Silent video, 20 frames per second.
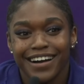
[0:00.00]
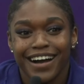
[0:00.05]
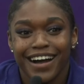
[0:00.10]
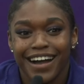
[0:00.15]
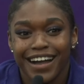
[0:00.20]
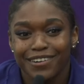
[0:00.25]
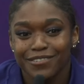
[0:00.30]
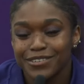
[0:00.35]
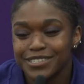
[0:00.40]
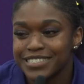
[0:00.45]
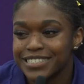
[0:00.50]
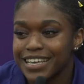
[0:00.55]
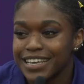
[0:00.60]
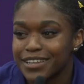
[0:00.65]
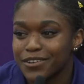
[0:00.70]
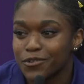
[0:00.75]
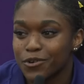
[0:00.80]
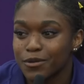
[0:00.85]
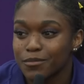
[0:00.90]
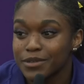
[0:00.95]
I would
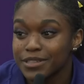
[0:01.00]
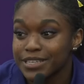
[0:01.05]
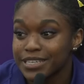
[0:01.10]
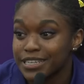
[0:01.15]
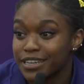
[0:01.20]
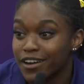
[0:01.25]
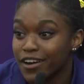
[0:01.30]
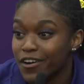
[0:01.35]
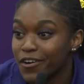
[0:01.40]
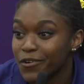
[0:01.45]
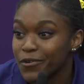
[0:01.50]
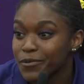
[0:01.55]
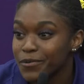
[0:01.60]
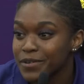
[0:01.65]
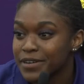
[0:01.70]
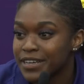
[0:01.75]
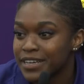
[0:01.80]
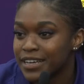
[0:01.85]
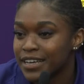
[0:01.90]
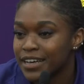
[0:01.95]
say normally no,
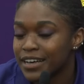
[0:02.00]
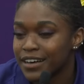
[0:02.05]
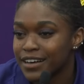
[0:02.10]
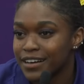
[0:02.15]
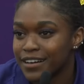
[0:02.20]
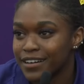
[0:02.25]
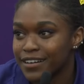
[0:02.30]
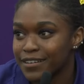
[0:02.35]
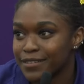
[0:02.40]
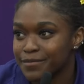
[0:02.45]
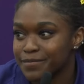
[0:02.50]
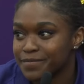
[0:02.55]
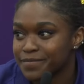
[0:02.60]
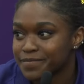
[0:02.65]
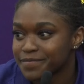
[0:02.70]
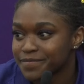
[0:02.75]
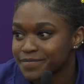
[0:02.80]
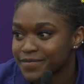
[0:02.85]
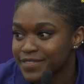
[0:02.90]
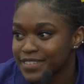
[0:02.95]

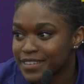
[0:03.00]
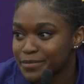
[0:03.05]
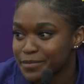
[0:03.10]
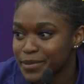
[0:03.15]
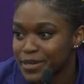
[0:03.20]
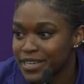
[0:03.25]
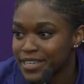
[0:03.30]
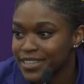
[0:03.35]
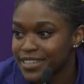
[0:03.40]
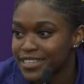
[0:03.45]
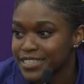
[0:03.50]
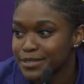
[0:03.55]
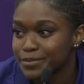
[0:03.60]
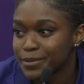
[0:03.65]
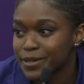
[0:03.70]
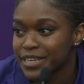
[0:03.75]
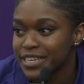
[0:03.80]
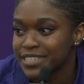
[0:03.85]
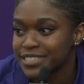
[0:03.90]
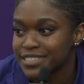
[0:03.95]
but this
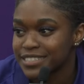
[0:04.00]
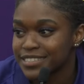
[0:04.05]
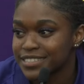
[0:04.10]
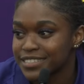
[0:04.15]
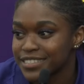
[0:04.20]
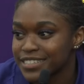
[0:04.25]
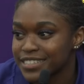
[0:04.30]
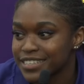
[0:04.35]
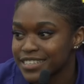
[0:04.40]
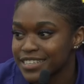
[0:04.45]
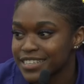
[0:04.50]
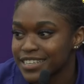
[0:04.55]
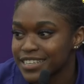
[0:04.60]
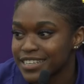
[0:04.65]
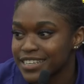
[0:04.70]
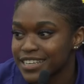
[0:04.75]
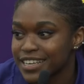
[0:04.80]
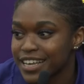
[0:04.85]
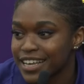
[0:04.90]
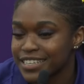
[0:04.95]
place
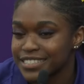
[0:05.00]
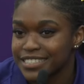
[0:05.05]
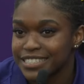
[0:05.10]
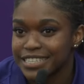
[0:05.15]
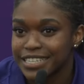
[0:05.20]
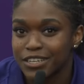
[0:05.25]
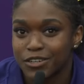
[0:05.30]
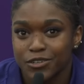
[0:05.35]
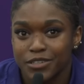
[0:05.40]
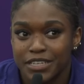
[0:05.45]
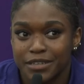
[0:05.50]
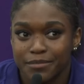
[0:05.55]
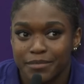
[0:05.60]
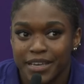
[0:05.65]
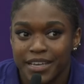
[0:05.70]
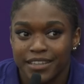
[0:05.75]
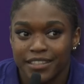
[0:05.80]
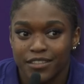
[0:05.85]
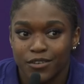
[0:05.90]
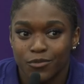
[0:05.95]
has literally
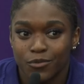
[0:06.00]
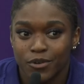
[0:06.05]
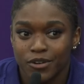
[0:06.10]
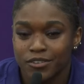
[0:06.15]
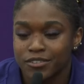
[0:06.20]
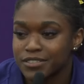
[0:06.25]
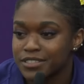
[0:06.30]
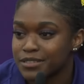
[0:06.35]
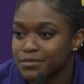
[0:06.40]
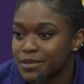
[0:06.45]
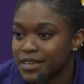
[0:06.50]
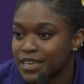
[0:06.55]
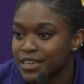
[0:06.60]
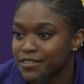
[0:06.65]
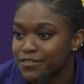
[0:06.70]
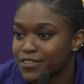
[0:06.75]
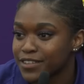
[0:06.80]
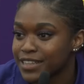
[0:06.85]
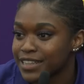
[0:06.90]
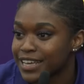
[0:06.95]
meant the world to
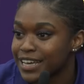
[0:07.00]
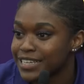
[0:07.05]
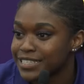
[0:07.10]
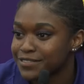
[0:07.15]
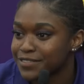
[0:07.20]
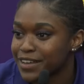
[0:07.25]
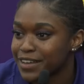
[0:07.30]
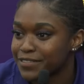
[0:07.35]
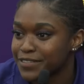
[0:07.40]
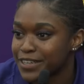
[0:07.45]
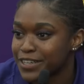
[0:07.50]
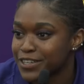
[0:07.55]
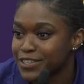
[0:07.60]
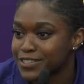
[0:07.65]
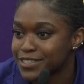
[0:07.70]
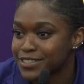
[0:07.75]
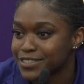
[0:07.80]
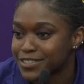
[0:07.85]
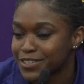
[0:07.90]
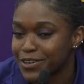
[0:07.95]
me for the last 5
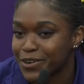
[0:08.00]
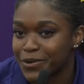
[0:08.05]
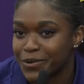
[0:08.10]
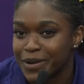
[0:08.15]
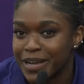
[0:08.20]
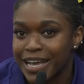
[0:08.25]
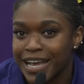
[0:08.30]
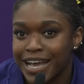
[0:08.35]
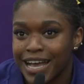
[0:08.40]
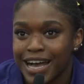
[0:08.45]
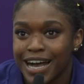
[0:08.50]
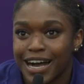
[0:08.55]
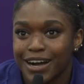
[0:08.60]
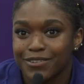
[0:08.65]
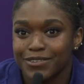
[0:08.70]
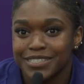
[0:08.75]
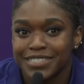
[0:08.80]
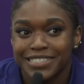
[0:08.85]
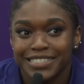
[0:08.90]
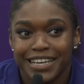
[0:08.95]
years, and so I
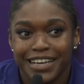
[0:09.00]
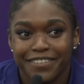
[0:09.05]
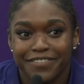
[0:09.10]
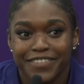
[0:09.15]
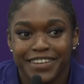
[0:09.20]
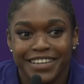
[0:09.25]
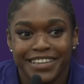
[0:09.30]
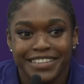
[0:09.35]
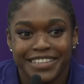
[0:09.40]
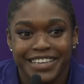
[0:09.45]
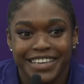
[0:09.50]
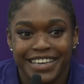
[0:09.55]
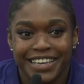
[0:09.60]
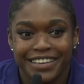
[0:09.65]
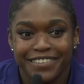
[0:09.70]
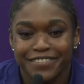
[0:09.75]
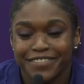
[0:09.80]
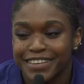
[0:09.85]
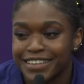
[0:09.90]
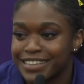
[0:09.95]
was
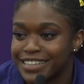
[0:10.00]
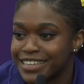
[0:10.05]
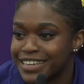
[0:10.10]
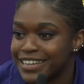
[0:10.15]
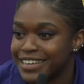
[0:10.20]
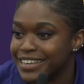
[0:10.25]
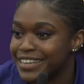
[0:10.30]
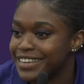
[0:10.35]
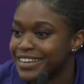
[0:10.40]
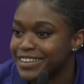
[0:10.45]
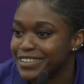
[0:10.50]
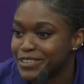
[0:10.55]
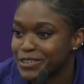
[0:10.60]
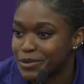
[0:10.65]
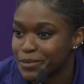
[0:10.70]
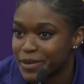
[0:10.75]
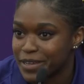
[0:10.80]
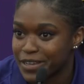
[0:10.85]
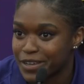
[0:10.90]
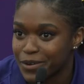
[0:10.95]
definitely feeling it a
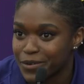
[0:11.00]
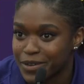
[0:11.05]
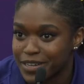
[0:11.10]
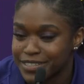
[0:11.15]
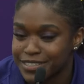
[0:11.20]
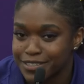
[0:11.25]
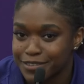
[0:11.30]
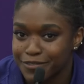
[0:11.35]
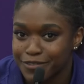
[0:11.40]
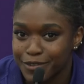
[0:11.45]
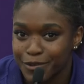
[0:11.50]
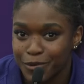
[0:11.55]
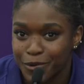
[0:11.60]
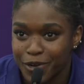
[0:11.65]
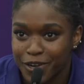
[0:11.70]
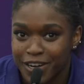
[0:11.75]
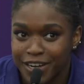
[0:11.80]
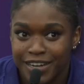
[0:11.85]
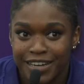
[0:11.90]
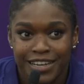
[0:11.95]
little bit going into
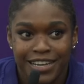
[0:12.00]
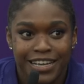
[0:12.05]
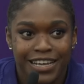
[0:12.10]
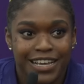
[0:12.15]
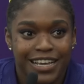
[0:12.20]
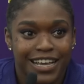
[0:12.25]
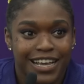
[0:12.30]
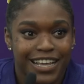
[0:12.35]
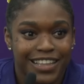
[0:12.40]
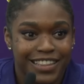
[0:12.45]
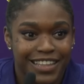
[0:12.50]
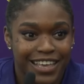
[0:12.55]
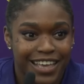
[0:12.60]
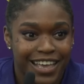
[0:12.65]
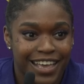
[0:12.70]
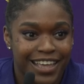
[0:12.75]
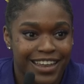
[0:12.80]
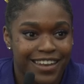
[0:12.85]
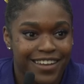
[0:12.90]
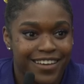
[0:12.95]
floor, and
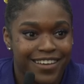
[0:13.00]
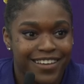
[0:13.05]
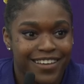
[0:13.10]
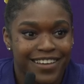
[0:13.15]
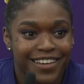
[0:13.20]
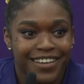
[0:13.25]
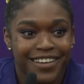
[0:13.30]
then